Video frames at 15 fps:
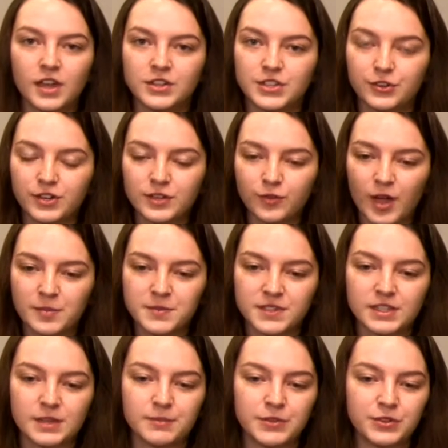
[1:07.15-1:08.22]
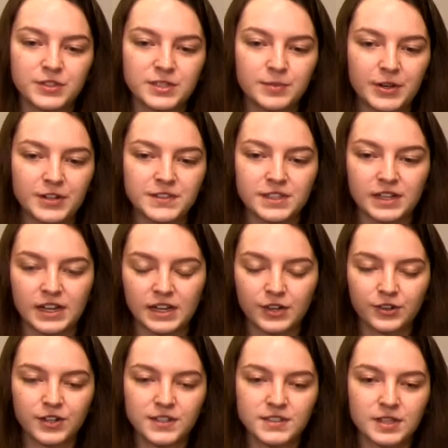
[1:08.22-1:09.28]
During REM sleep, you experience an
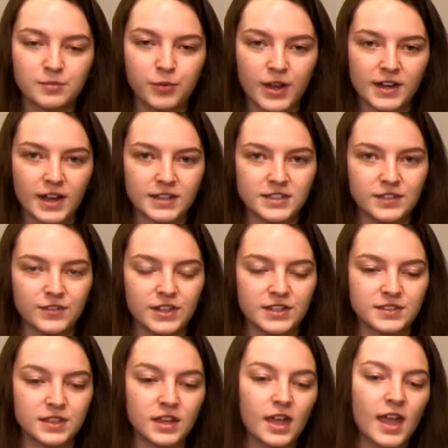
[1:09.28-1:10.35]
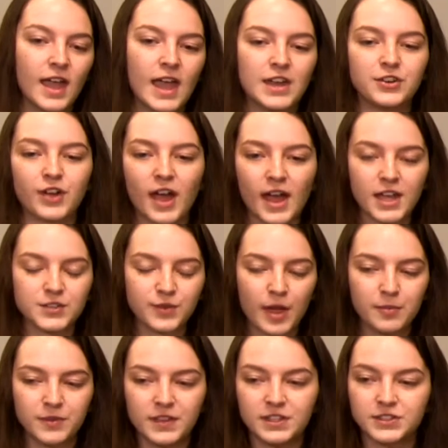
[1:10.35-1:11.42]
increase in brain activities and your eyes
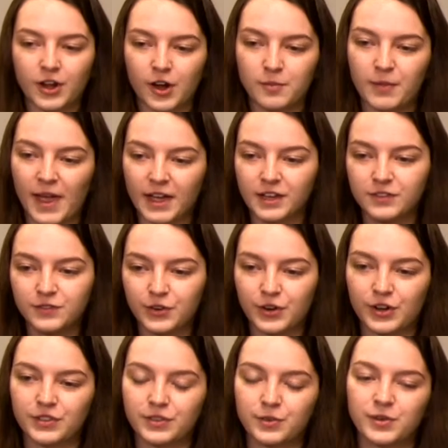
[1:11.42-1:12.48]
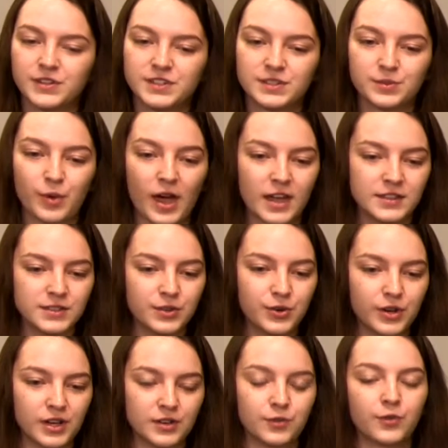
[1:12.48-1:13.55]
rapidly dart back and forth, which is why it's
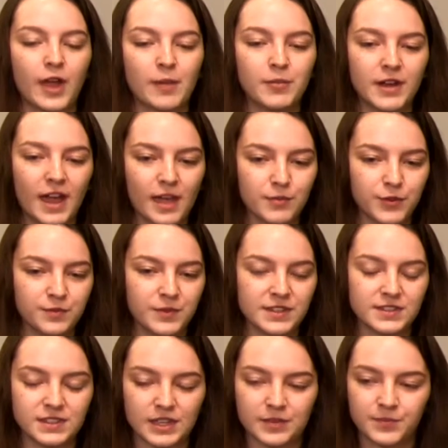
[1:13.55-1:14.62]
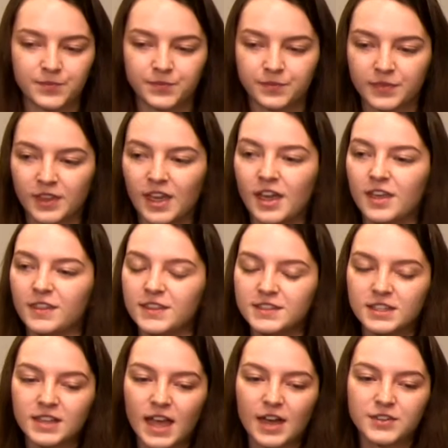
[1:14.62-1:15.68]
coined rapid eye movement sleep.
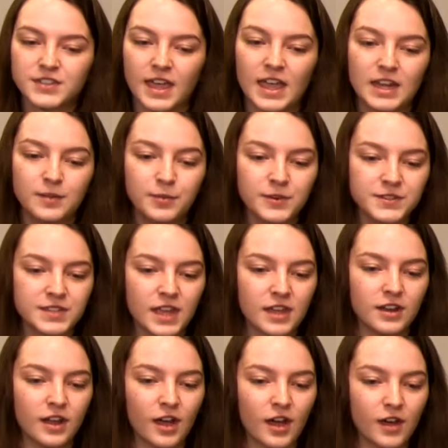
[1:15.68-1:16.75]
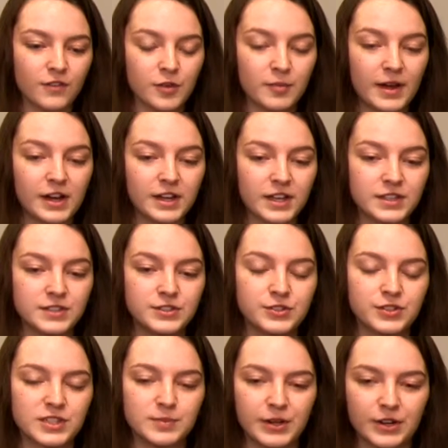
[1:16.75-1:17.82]
This allows 80% of Americans
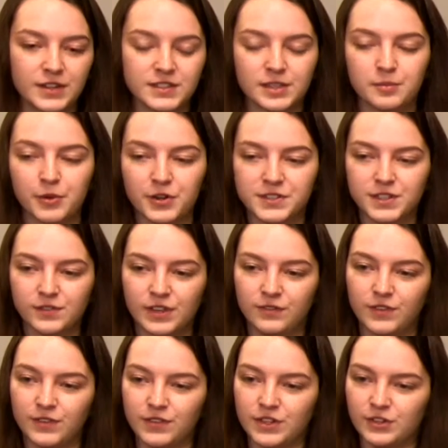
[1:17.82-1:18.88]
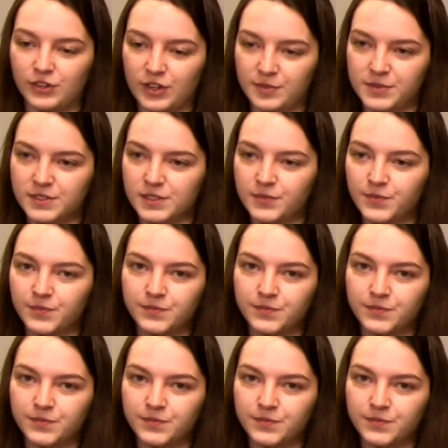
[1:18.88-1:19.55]
to experience immersive and vivid dreams.